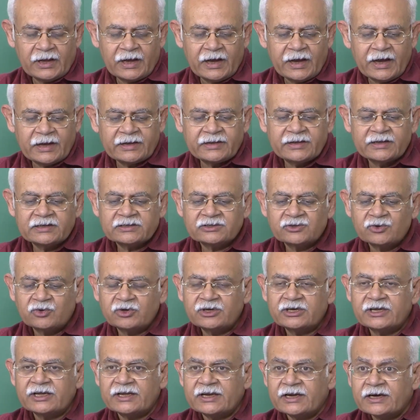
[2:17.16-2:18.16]
and there is no
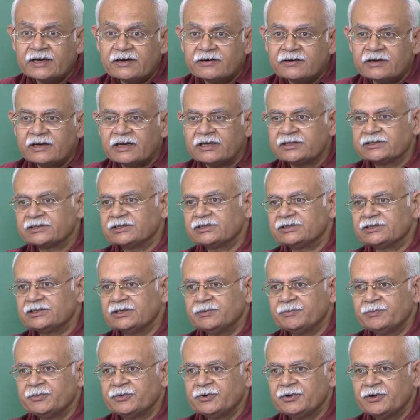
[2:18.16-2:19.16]
direct
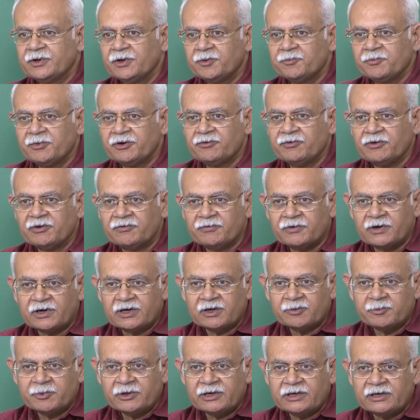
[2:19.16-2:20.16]
relationship between
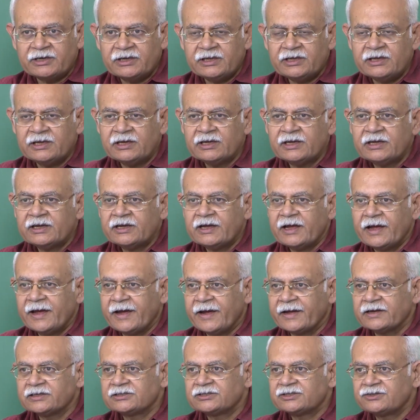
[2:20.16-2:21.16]
workability
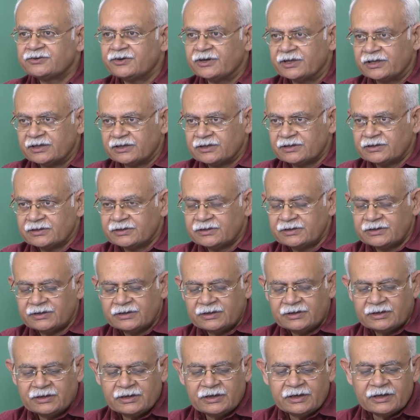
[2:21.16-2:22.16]
and strength.
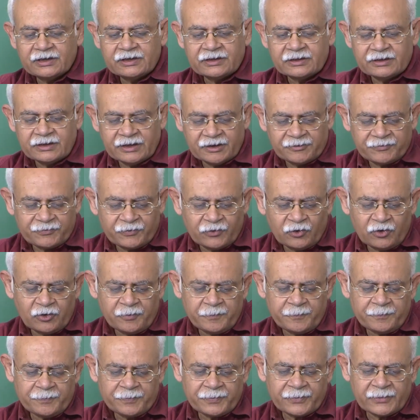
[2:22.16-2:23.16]
Therefore,
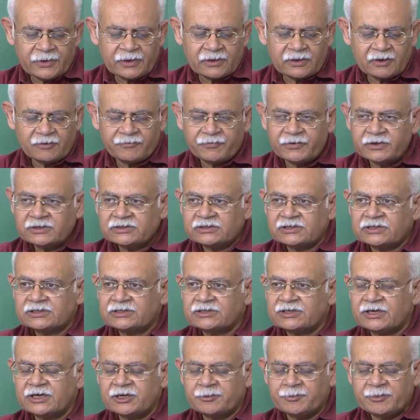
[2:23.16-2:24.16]
the first
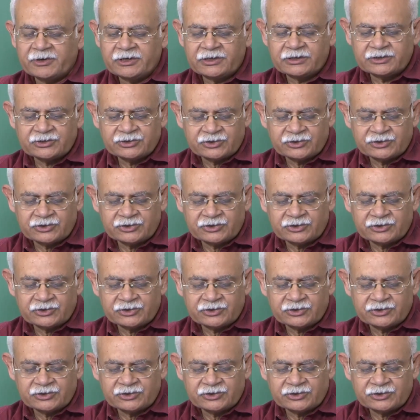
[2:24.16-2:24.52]
statement is